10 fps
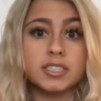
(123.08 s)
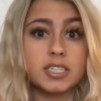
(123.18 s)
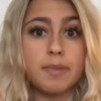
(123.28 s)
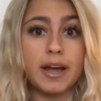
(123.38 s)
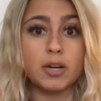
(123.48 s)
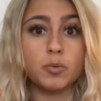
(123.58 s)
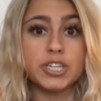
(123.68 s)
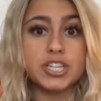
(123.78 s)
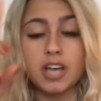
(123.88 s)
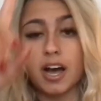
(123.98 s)
doesn't matter
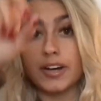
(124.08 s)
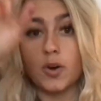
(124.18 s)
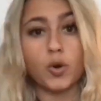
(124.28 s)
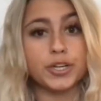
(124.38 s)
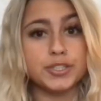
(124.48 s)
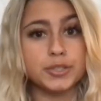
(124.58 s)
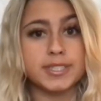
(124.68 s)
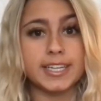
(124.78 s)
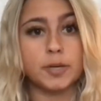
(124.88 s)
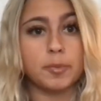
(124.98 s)
which side, or you could do a
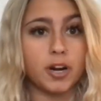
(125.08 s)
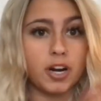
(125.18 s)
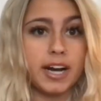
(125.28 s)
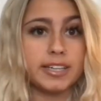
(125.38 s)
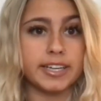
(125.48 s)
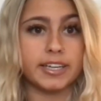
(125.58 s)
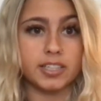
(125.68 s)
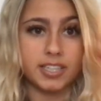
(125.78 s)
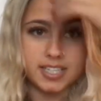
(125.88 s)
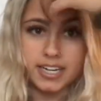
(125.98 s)
center part. I like it
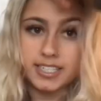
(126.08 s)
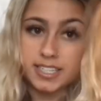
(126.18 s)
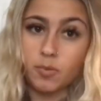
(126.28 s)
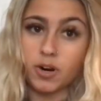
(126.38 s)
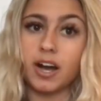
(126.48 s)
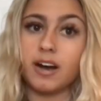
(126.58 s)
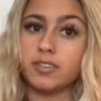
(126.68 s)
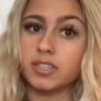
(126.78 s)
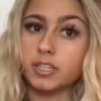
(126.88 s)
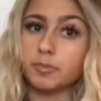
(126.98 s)
on the side because I want to have
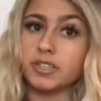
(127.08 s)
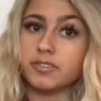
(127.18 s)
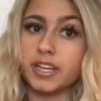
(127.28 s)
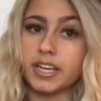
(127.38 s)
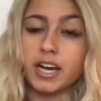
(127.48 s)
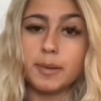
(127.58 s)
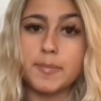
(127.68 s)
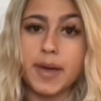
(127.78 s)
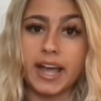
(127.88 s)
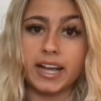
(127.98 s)
a little bit of like a
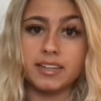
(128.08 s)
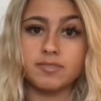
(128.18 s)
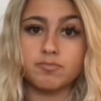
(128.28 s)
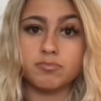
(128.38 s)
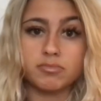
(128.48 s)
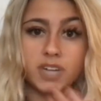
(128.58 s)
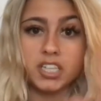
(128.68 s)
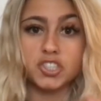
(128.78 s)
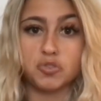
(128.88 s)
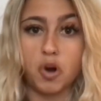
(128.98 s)
bang kind
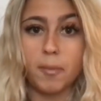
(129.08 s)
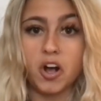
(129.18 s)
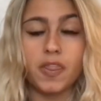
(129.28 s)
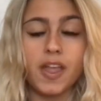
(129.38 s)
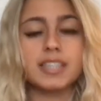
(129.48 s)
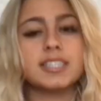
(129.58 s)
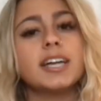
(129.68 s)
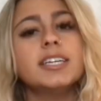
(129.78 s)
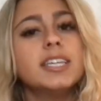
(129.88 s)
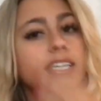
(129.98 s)
of drama on that
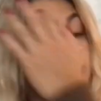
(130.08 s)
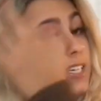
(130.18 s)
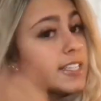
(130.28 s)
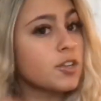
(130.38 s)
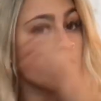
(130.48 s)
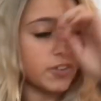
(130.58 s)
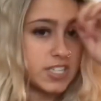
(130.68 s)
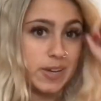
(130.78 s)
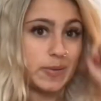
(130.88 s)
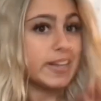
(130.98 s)
side. So the first
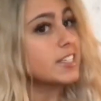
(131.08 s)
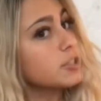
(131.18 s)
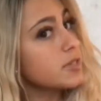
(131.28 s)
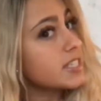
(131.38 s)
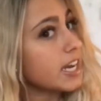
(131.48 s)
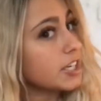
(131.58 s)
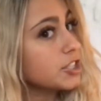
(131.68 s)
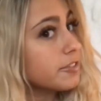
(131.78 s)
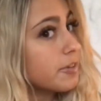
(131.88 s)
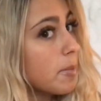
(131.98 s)
thing I'm gonna do is
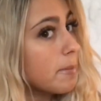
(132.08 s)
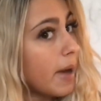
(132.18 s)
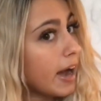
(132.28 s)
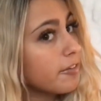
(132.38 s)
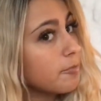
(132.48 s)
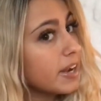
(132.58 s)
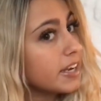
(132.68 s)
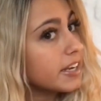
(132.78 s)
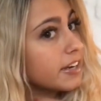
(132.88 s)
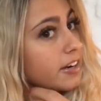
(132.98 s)
section from the back of my
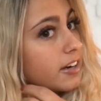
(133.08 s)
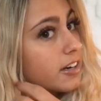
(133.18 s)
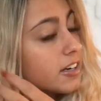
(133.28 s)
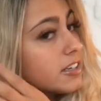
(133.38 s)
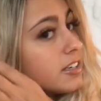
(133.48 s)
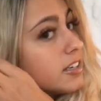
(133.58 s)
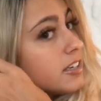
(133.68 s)
ear